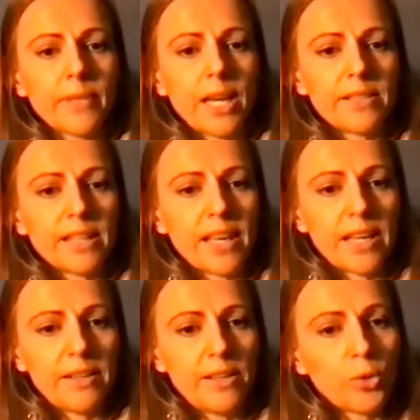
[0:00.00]
And
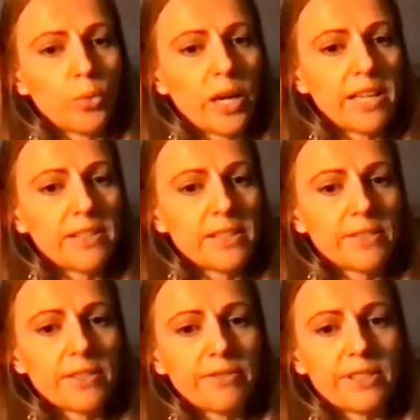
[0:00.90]
again, awareness
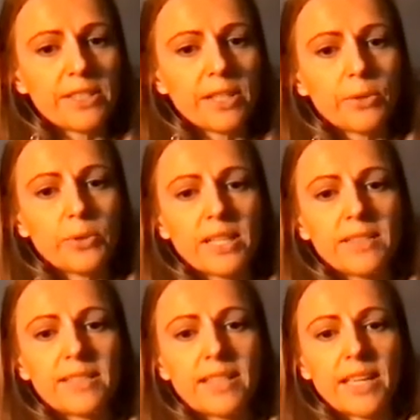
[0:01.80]
of the physical
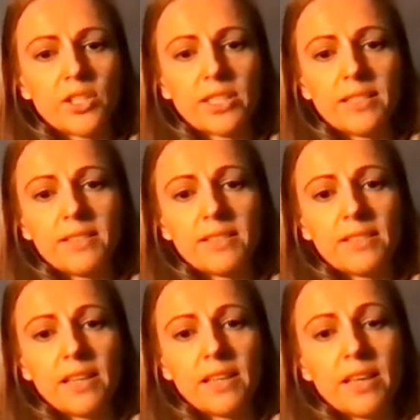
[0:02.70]

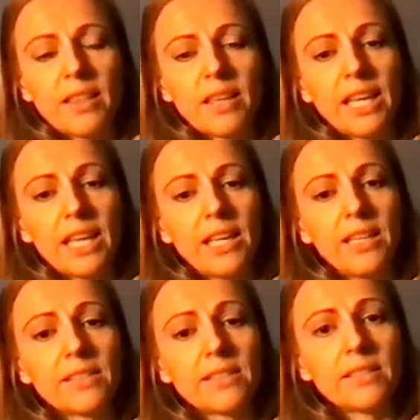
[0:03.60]
sensations, the
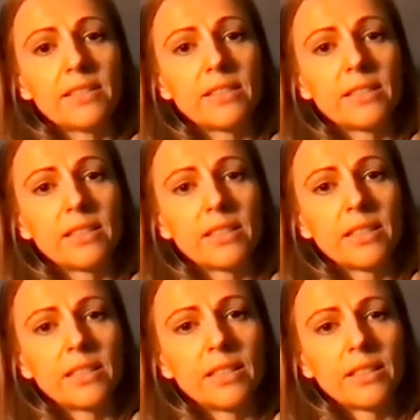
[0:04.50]
heat,
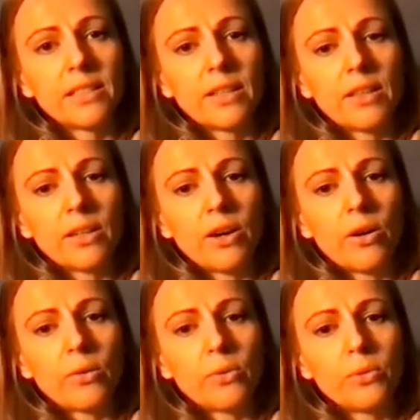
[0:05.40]
the
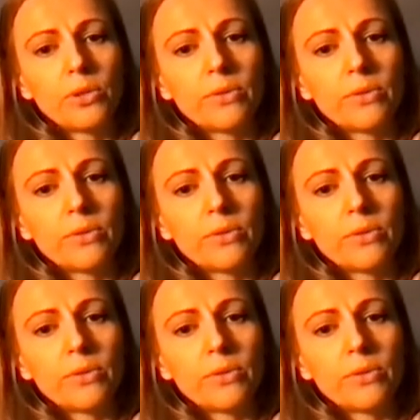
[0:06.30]
cold,